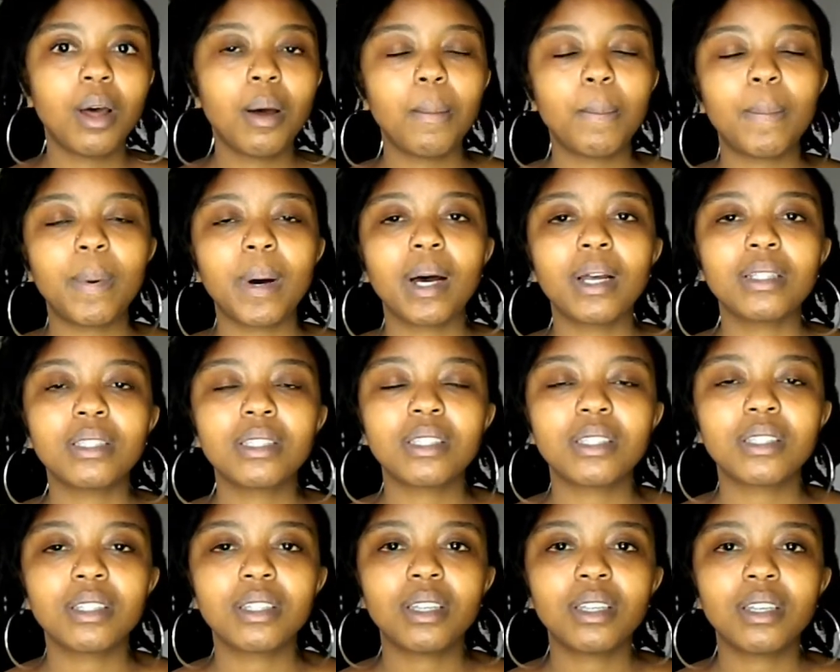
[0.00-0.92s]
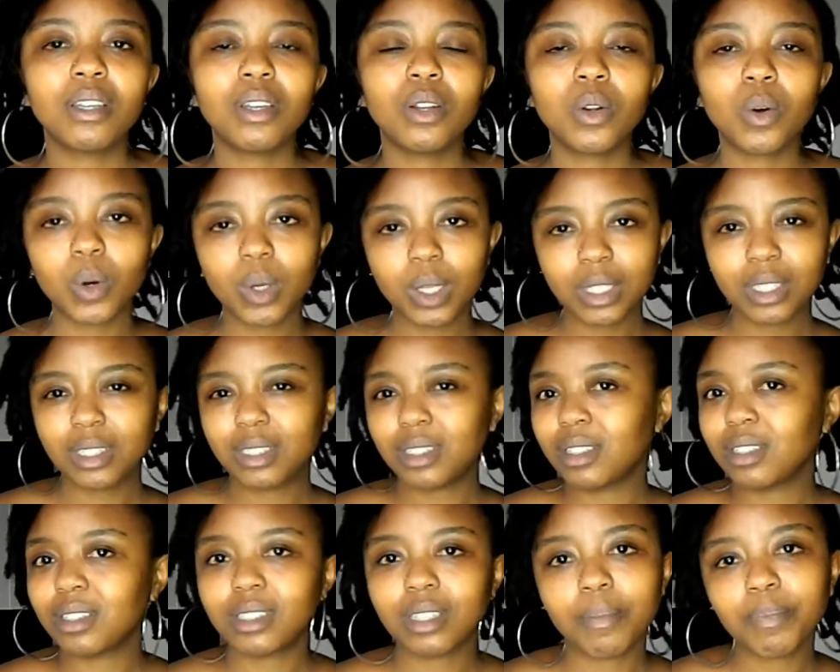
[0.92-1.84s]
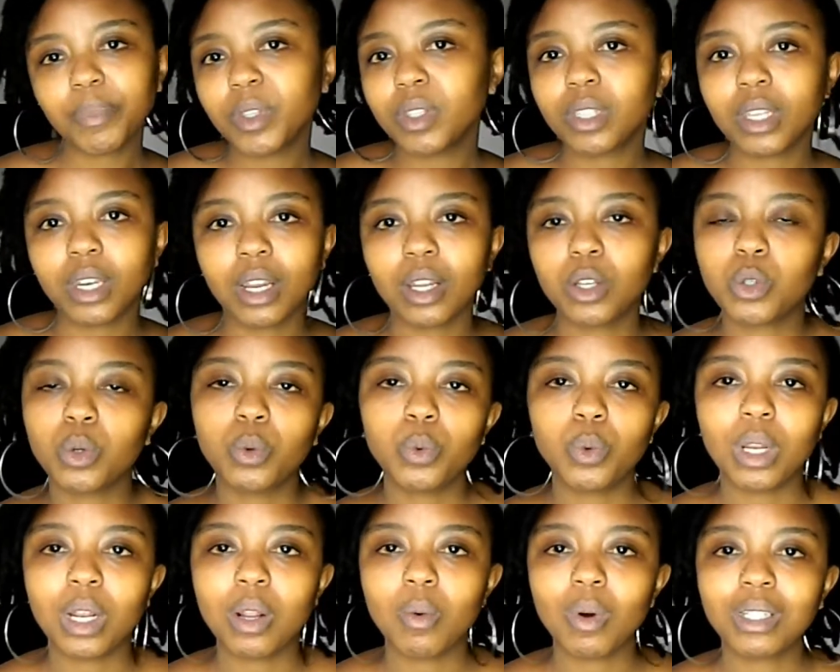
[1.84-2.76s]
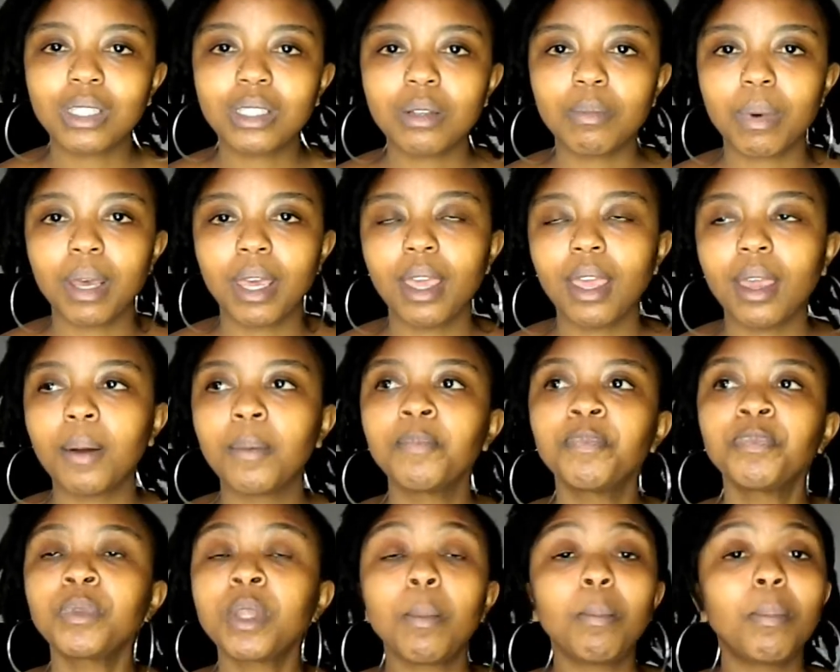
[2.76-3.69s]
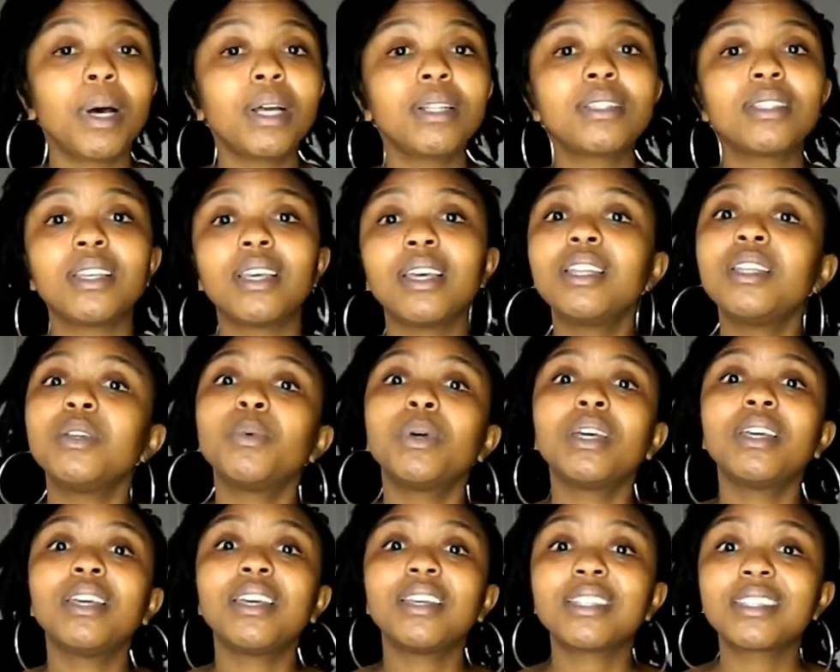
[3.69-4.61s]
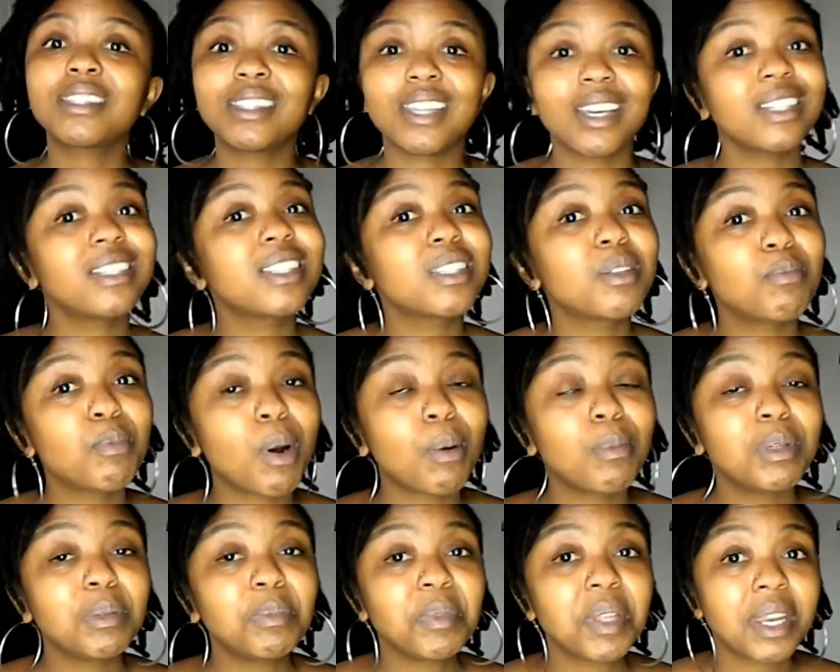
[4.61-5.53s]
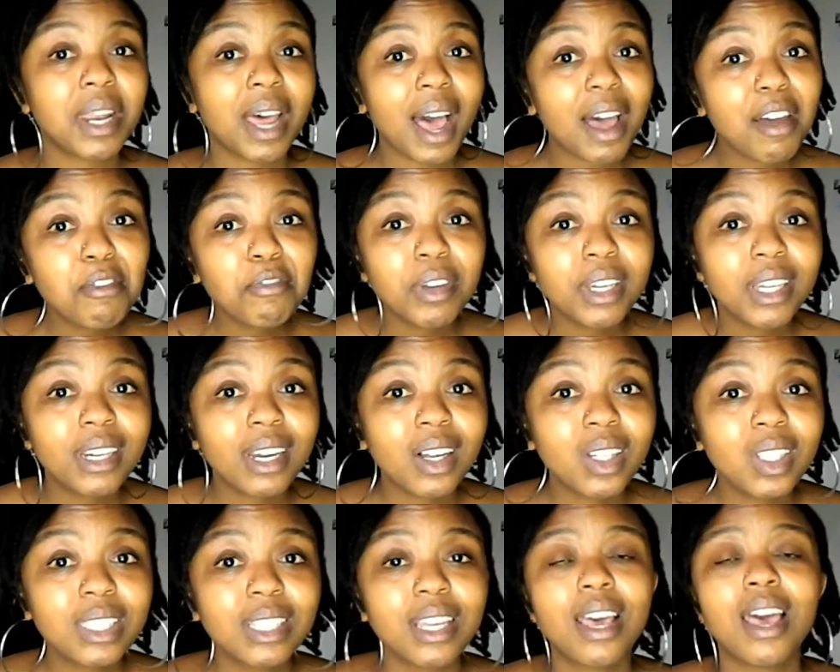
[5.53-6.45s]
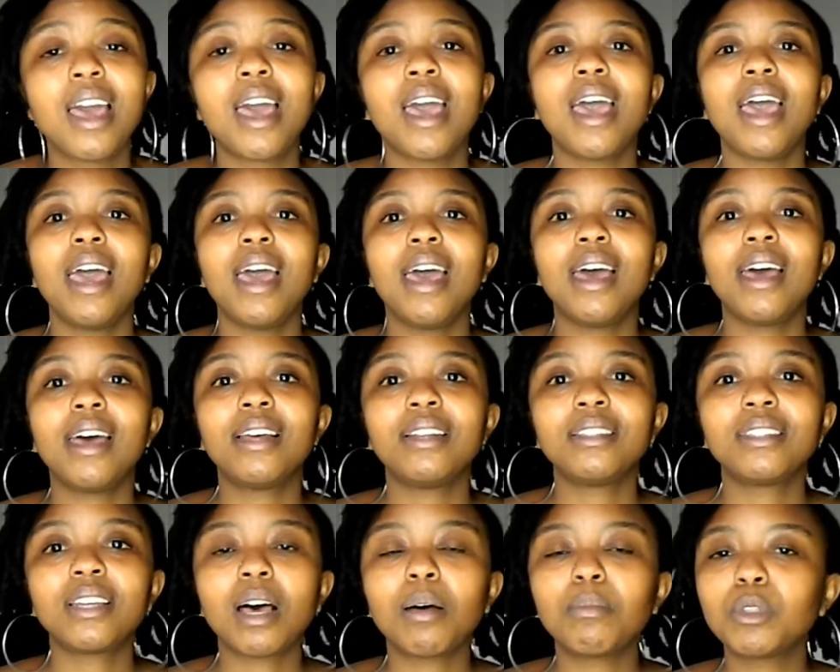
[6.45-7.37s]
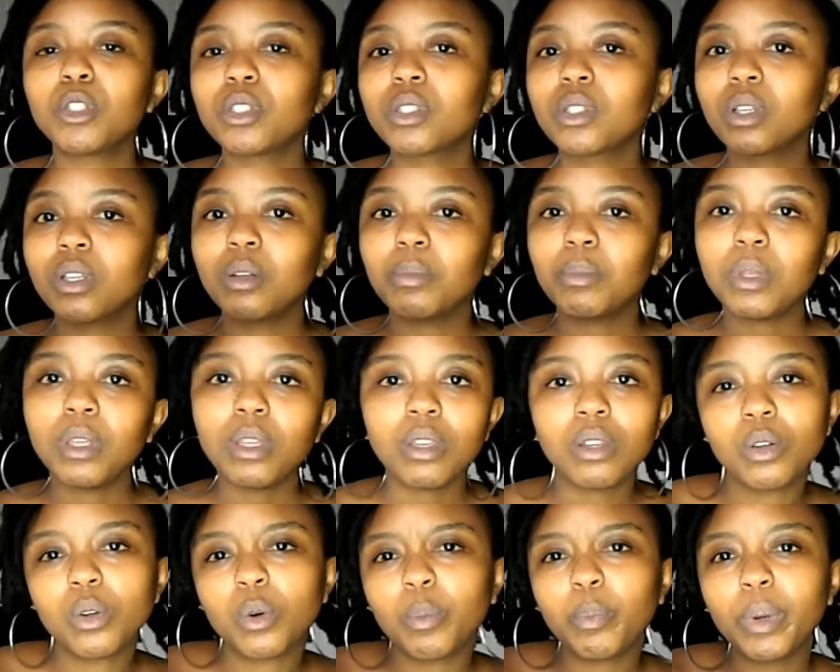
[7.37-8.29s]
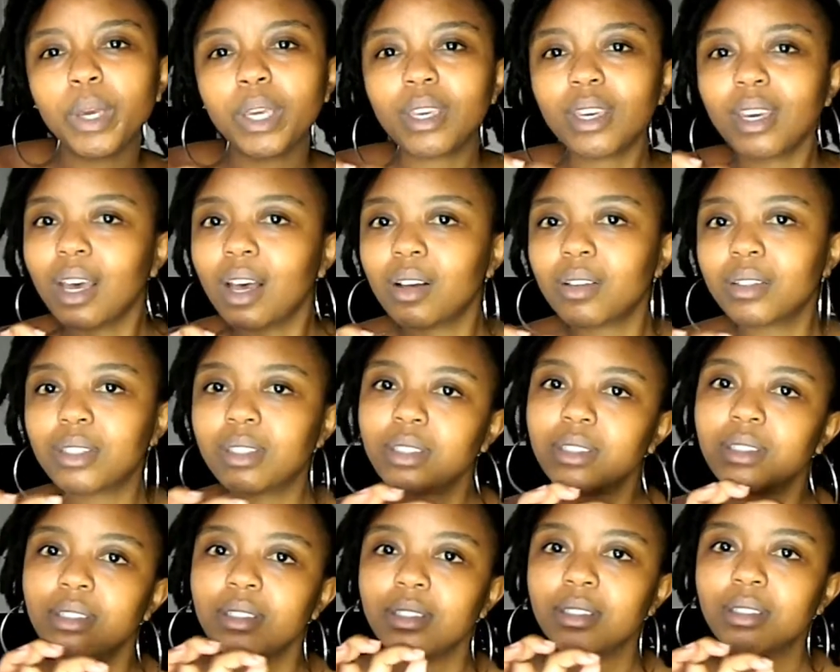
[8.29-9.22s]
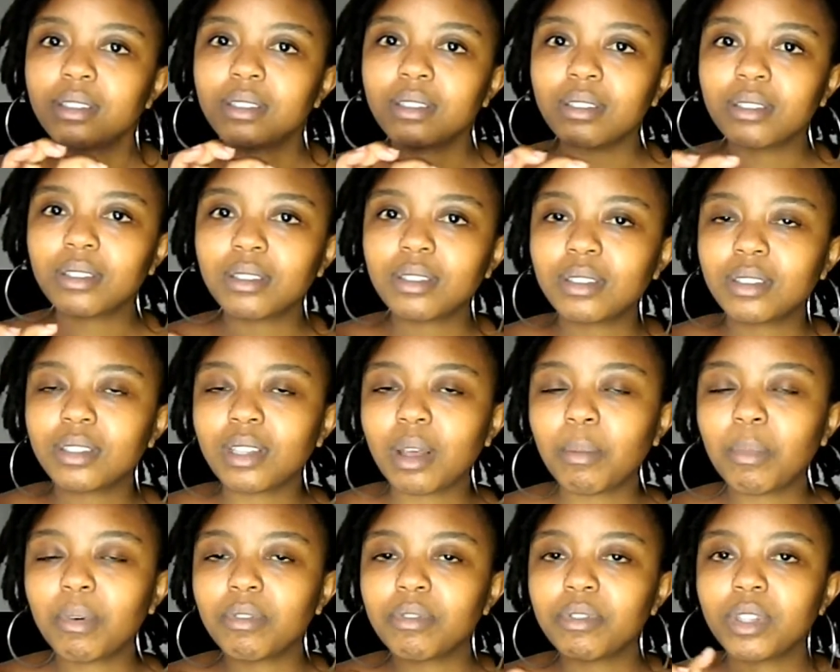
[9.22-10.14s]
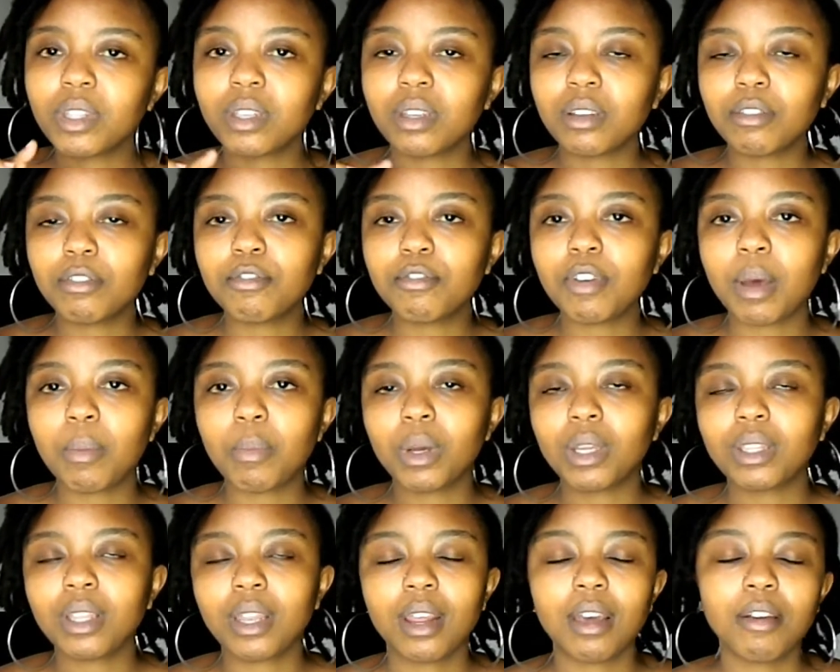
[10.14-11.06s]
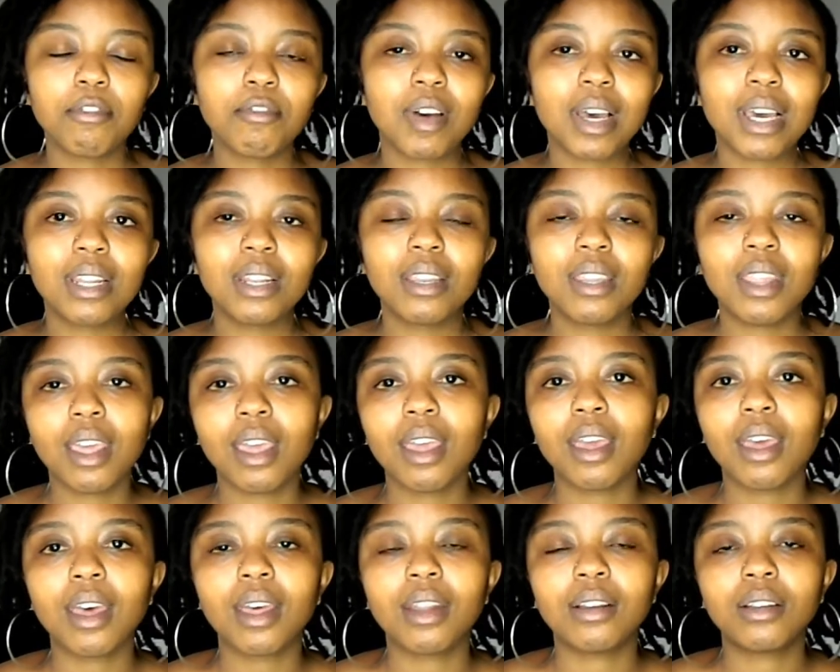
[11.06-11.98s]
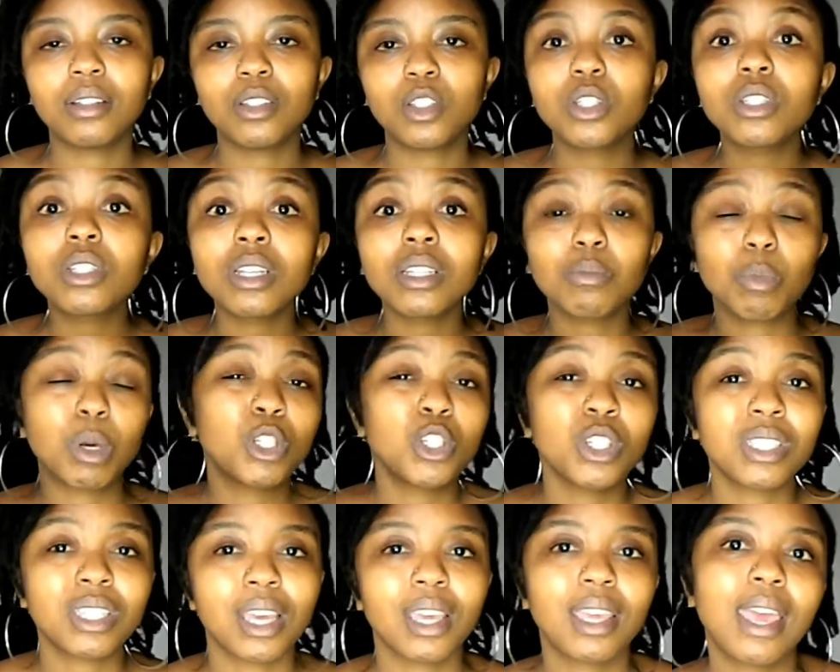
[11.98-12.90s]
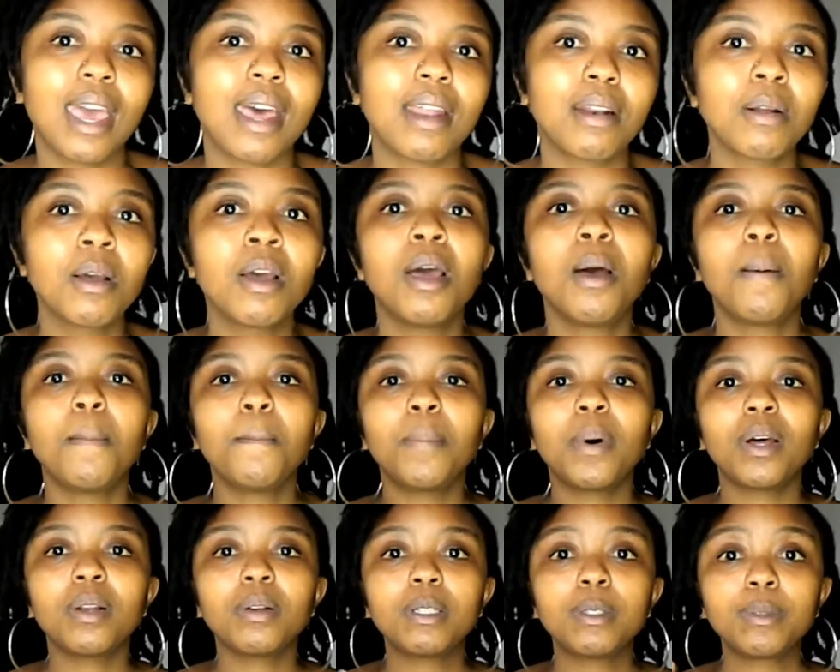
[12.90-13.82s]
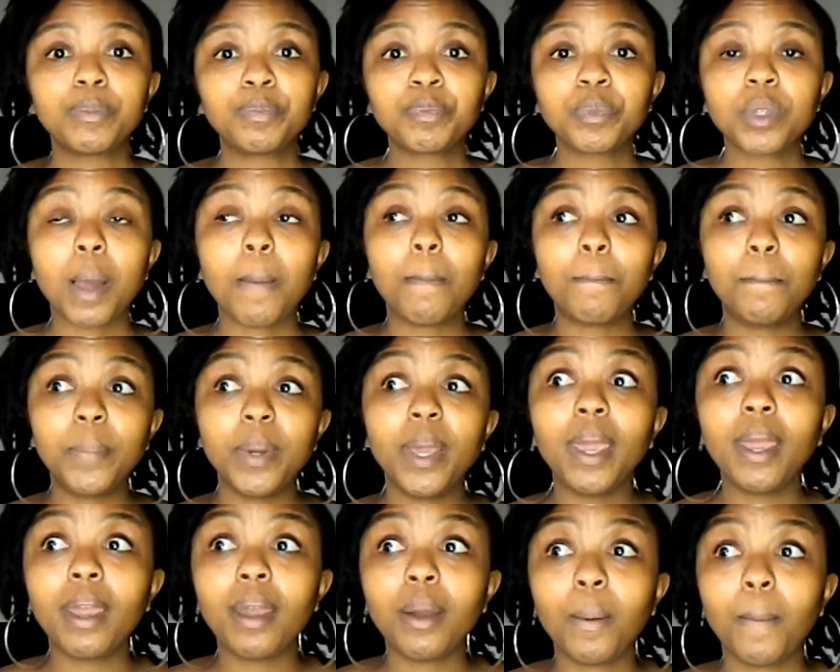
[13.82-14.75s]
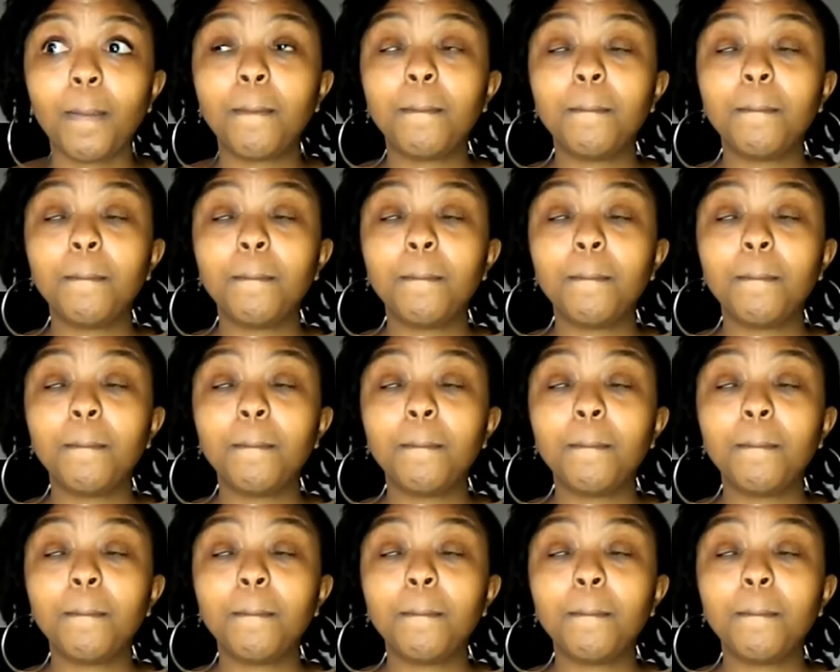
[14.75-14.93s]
but you know, it's something that I don't really want in my hair. But anyway, yes, that's the problem that I figured out, and I'm just going to be, you know, picking out some of the fabric that I find there, and just as much as I can. But a big